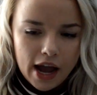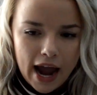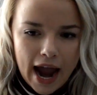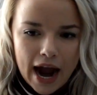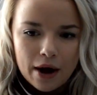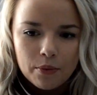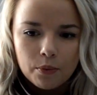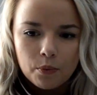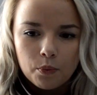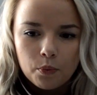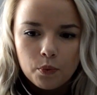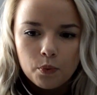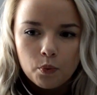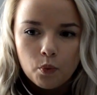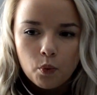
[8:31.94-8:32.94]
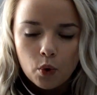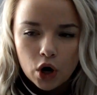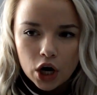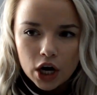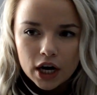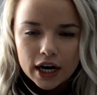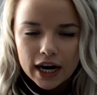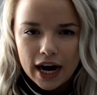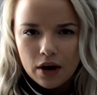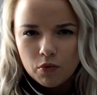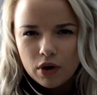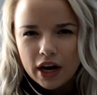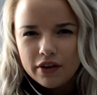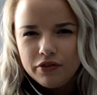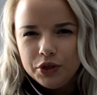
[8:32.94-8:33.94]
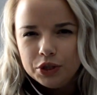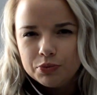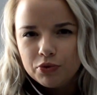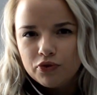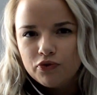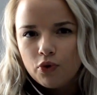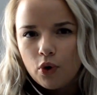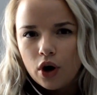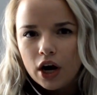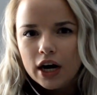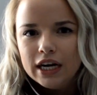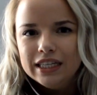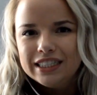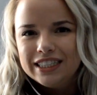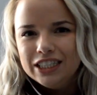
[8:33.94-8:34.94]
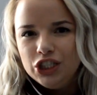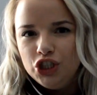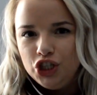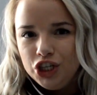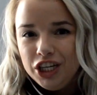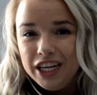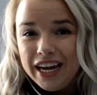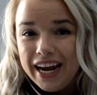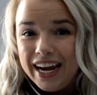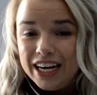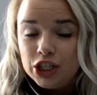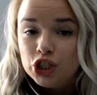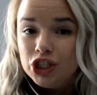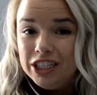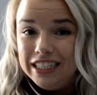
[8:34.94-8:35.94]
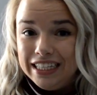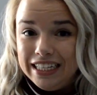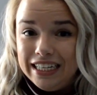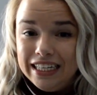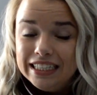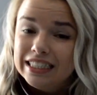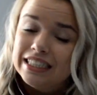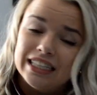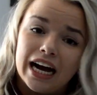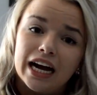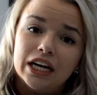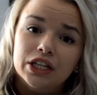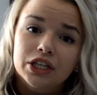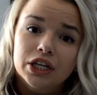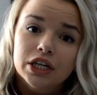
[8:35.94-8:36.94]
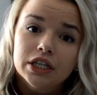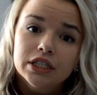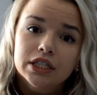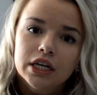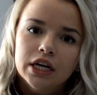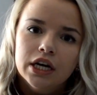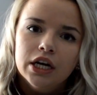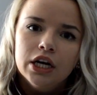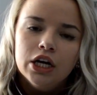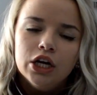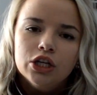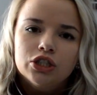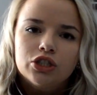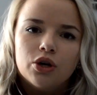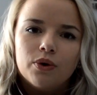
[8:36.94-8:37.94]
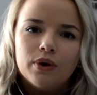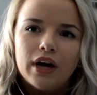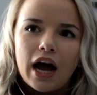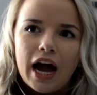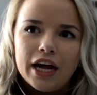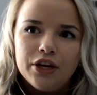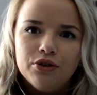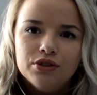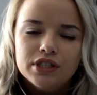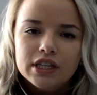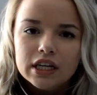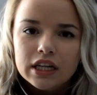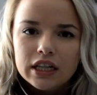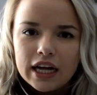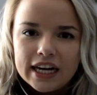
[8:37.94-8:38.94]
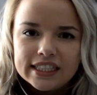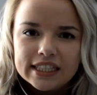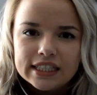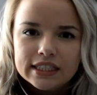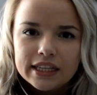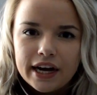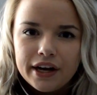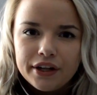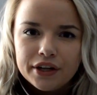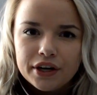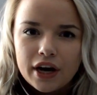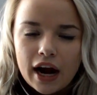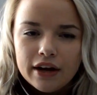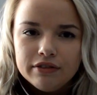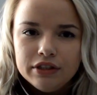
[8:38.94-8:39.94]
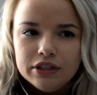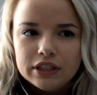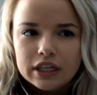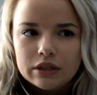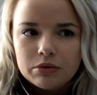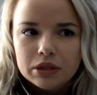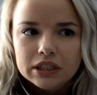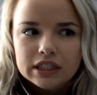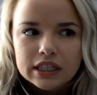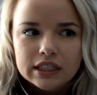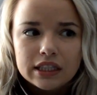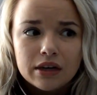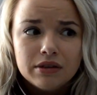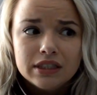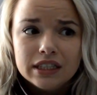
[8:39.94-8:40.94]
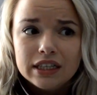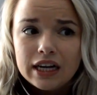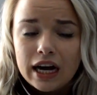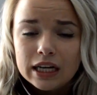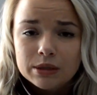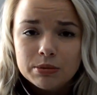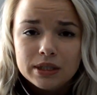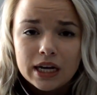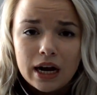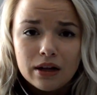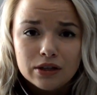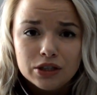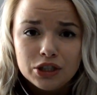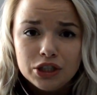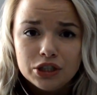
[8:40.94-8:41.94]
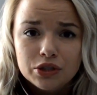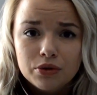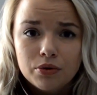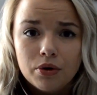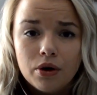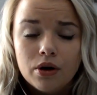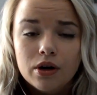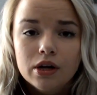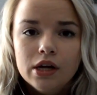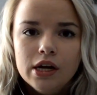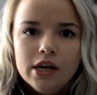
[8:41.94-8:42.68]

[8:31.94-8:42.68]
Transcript: At work, and what I've used before is the GHD stylers. So I use the classic styler. I've used that one since I was in cosmetology school.